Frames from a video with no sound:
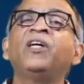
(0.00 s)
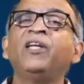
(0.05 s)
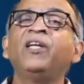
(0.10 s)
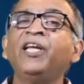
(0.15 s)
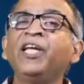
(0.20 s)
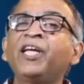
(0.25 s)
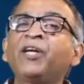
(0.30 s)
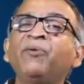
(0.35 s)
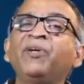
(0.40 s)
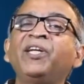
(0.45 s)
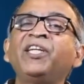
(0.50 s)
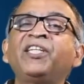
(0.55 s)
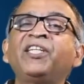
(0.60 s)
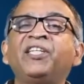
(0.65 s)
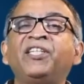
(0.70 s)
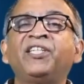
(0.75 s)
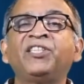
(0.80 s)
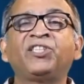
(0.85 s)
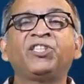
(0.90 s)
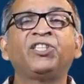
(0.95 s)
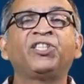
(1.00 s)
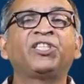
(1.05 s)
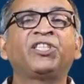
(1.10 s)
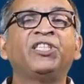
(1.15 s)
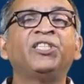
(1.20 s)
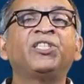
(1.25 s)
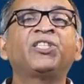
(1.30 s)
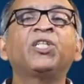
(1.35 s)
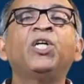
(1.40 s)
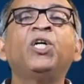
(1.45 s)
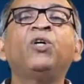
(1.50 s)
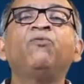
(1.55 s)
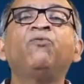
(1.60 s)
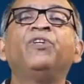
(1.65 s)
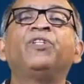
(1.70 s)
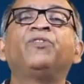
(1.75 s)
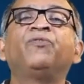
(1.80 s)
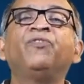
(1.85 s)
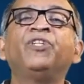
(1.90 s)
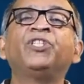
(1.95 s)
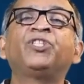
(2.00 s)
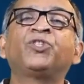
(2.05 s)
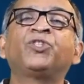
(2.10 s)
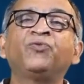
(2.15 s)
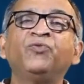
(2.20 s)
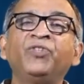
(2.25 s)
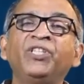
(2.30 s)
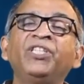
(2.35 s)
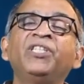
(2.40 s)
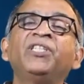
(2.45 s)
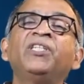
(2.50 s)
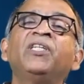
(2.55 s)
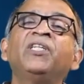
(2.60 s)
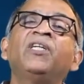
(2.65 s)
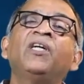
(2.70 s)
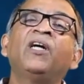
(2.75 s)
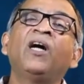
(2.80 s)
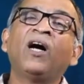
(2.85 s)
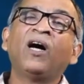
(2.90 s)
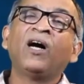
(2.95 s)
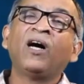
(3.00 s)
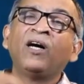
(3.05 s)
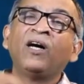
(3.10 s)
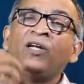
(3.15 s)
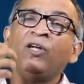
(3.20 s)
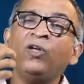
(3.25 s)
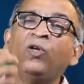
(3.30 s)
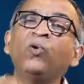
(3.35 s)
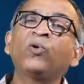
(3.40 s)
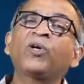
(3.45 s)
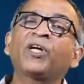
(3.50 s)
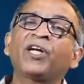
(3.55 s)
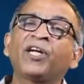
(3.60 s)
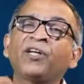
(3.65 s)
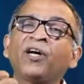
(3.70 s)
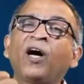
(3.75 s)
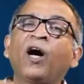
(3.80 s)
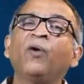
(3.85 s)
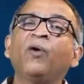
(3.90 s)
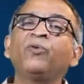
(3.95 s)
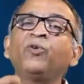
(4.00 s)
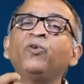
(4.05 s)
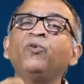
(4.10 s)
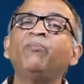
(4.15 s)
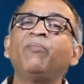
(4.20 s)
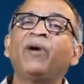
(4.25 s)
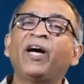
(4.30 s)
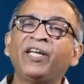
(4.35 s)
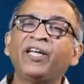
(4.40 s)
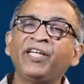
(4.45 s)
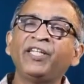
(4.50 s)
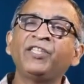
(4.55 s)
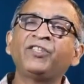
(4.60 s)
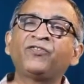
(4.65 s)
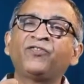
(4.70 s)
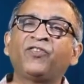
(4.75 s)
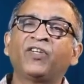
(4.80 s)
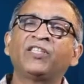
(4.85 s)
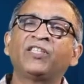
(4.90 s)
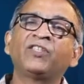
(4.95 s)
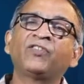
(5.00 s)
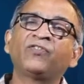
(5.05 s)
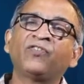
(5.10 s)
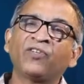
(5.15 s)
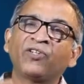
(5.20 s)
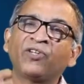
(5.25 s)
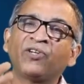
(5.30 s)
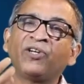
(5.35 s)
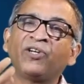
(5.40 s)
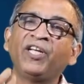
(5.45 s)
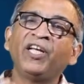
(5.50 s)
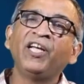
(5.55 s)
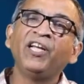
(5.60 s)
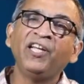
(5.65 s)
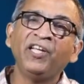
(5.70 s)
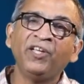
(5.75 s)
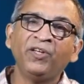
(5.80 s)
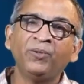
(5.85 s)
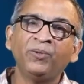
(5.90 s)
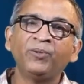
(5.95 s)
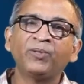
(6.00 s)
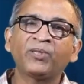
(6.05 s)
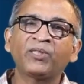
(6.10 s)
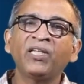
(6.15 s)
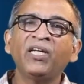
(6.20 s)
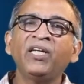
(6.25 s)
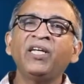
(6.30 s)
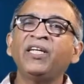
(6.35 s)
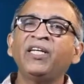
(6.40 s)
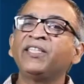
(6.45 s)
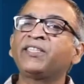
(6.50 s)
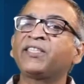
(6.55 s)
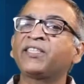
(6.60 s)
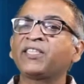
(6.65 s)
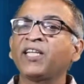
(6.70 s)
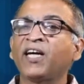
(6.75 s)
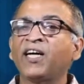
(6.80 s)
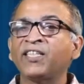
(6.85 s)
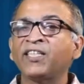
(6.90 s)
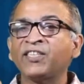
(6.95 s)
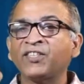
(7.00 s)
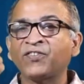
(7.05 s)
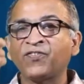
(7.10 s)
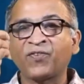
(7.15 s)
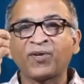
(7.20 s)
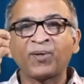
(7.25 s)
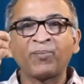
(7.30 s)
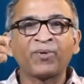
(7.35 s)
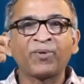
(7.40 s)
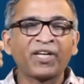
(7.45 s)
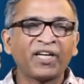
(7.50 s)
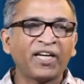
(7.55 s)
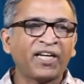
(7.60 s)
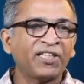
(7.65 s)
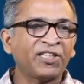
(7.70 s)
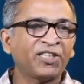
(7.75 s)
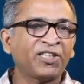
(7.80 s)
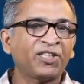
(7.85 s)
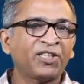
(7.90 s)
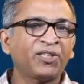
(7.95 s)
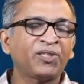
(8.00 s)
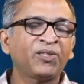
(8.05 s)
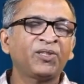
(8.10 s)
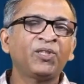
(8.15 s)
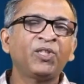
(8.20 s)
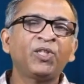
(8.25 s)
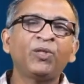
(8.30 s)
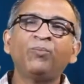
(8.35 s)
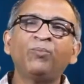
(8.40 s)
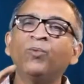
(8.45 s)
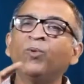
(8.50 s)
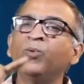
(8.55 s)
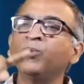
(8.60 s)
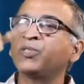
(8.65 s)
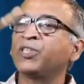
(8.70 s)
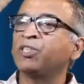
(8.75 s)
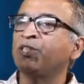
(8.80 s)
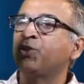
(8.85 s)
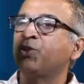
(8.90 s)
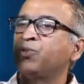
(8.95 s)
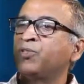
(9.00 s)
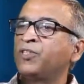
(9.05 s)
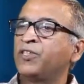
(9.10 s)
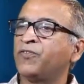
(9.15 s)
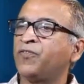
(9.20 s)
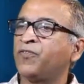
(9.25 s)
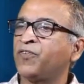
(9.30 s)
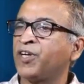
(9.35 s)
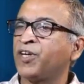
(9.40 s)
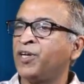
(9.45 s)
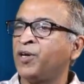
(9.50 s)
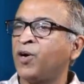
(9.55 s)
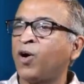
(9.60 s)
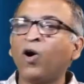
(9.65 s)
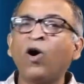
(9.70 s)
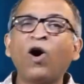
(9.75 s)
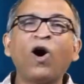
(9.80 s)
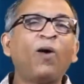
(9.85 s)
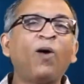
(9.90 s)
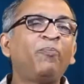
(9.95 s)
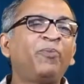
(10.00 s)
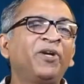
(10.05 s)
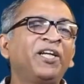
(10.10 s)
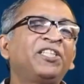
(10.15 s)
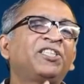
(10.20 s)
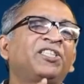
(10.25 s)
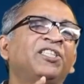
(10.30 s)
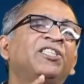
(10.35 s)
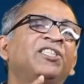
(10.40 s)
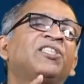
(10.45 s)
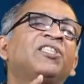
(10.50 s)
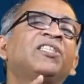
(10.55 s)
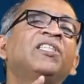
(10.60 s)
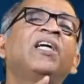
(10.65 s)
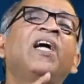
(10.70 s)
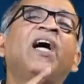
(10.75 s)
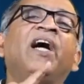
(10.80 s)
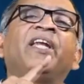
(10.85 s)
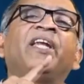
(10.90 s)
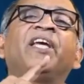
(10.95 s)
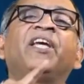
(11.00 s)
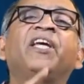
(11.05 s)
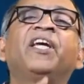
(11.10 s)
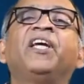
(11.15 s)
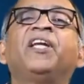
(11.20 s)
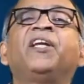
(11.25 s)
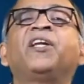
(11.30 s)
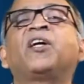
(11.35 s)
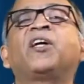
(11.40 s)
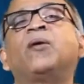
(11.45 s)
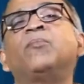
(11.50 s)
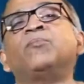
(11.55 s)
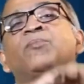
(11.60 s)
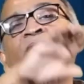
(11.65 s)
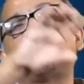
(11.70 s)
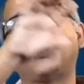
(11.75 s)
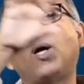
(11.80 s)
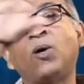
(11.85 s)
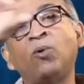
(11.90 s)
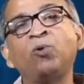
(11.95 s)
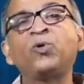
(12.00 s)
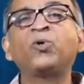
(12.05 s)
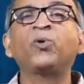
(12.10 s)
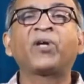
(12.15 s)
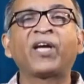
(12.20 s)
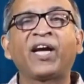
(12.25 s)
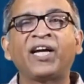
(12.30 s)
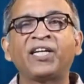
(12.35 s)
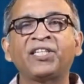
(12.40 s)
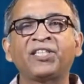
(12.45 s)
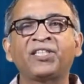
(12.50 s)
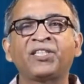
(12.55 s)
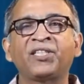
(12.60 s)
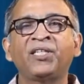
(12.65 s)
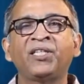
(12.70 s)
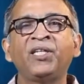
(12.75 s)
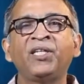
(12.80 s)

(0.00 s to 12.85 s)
liquidity decisions, with which we look at how you manage funds for your daily use. It starts from cash, moves into different operations, and again comes down to cash.